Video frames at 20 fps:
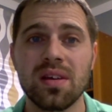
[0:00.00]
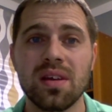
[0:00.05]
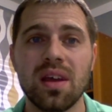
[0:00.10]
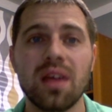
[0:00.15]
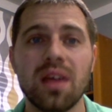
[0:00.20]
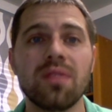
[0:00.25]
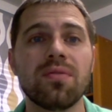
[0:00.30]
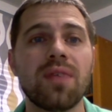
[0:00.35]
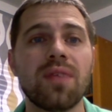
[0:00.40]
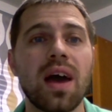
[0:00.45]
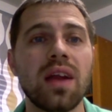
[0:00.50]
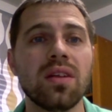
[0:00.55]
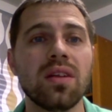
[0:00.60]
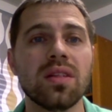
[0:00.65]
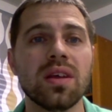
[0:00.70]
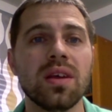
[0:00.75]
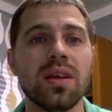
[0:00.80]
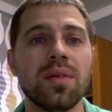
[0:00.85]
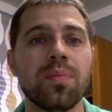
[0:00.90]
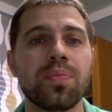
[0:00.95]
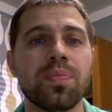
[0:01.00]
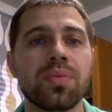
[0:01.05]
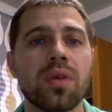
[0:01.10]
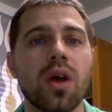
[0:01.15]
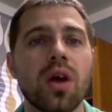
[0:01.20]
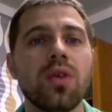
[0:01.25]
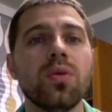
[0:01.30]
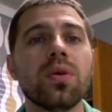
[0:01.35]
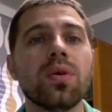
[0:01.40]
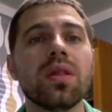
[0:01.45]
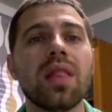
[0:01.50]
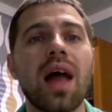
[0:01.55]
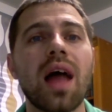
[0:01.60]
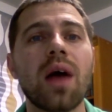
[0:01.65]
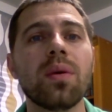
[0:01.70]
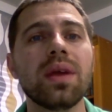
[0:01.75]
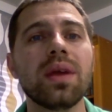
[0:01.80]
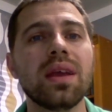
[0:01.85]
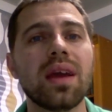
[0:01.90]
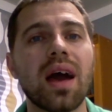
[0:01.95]
And finally, are you
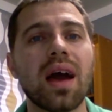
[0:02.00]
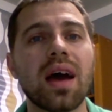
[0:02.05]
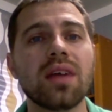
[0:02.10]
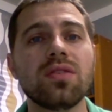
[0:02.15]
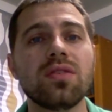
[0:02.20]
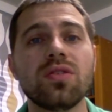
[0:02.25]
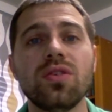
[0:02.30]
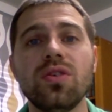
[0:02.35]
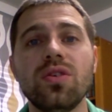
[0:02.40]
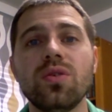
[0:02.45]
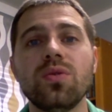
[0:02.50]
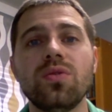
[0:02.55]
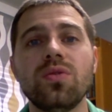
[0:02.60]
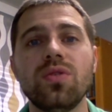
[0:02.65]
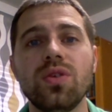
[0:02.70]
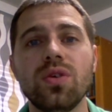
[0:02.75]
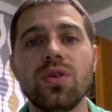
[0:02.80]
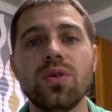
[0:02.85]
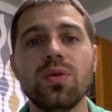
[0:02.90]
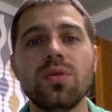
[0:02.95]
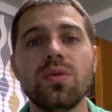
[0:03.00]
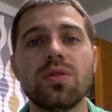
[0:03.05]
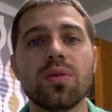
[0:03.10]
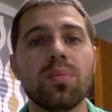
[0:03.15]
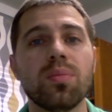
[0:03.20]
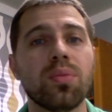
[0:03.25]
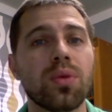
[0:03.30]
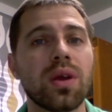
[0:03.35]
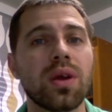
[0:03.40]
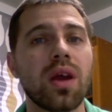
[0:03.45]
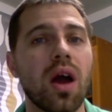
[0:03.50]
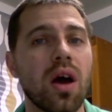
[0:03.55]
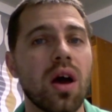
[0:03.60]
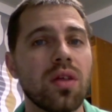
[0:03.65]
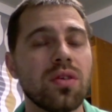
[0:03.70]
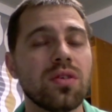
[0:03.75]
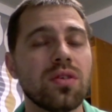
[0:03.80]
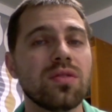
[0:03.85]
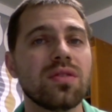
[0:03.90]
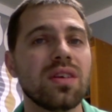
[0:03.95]
allowing God to use you to bring
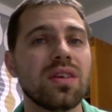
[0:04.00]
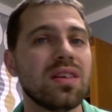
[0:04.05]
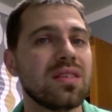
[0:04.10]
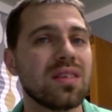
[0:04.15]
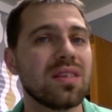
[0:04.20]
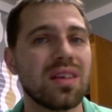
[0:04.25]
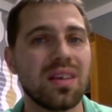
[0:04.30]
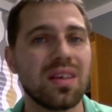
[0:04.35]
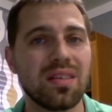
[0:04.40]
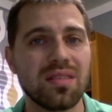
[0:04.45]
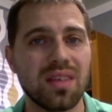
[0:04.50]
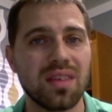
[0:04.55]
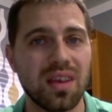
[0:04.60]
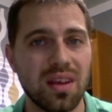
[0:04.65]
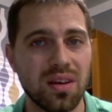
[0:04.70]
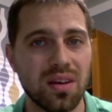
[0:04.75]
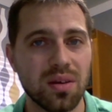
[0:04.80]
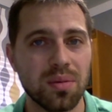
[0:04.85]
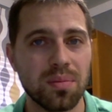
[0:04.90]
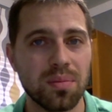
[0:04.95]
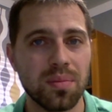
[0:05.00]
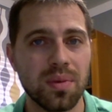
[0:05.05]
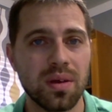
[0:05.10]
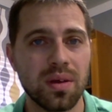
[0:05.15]
others into His kingdom?